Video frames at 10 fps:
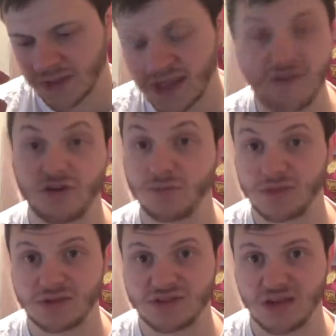Every company
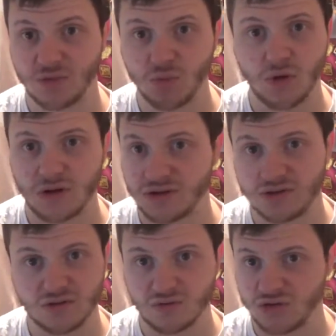does that.
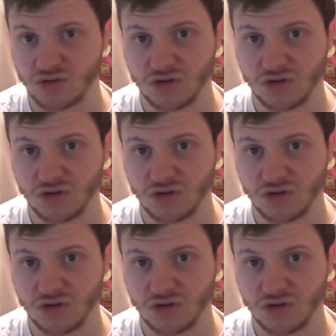1 or 2